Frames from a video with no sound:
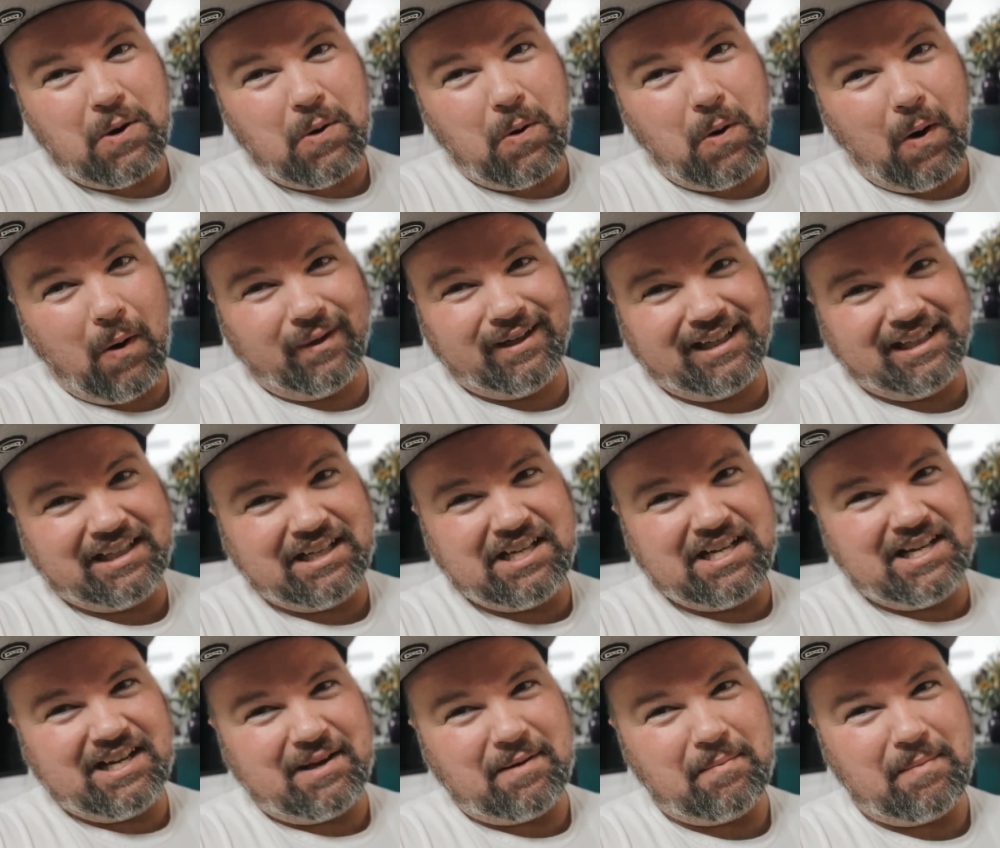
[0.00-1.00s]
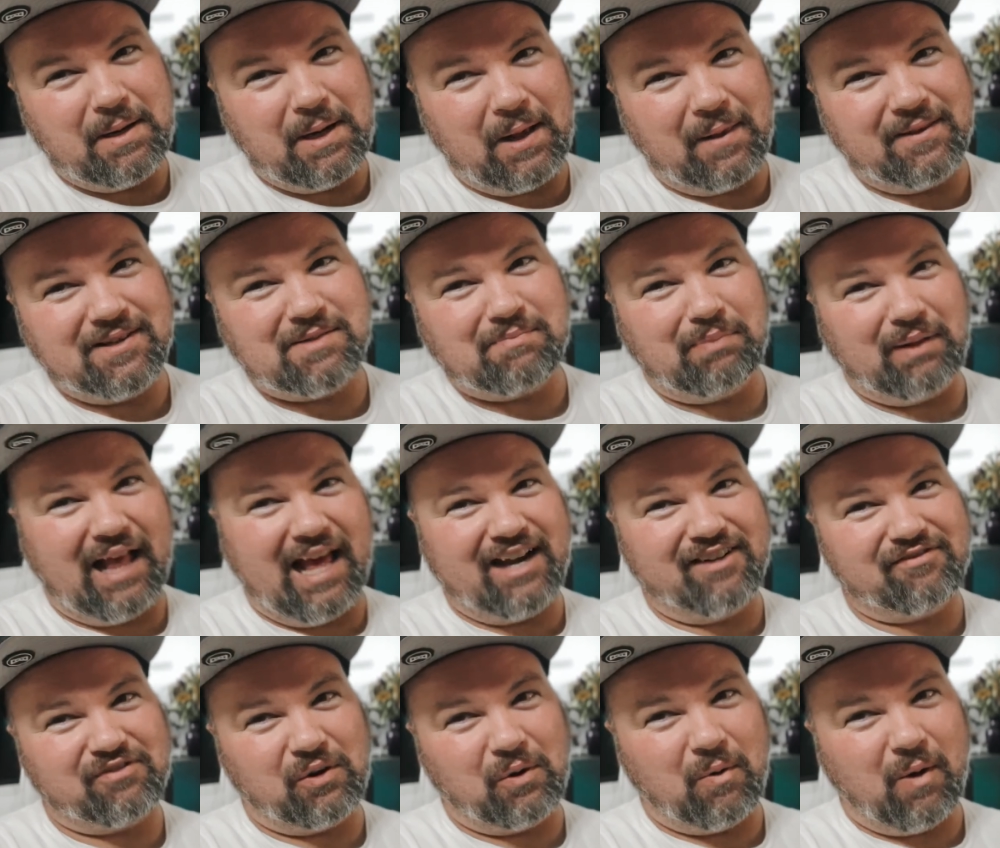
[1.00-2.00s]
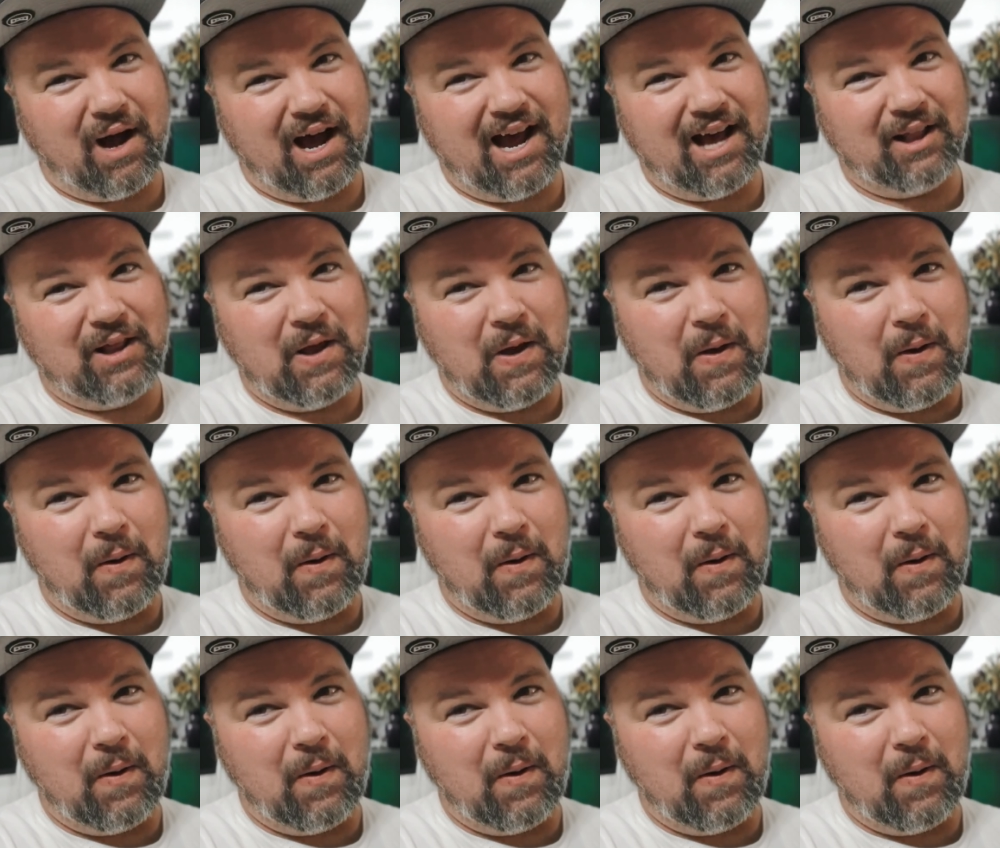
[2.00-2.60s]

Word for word: Whew, I've been on this planet for a while.